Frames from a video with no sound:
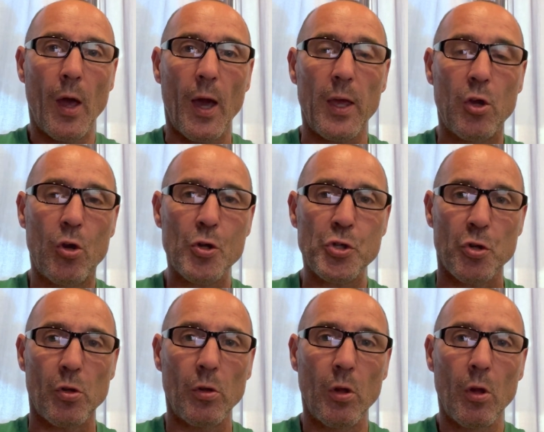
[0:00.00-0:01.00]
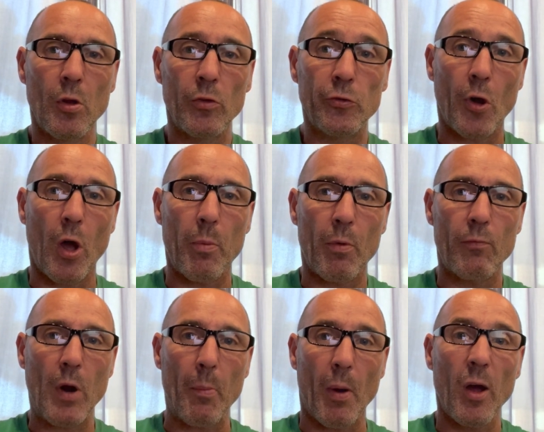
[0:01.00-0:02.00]
a cushion type
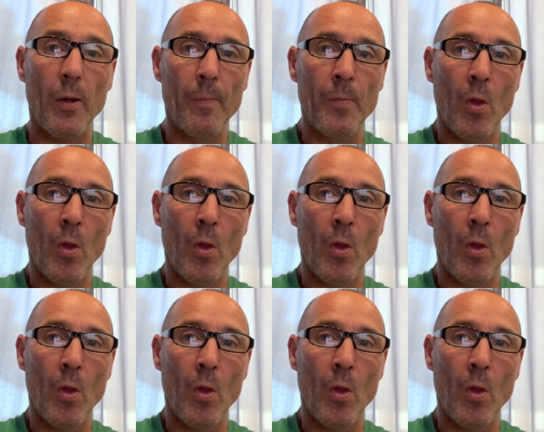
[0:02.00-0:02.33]
rubber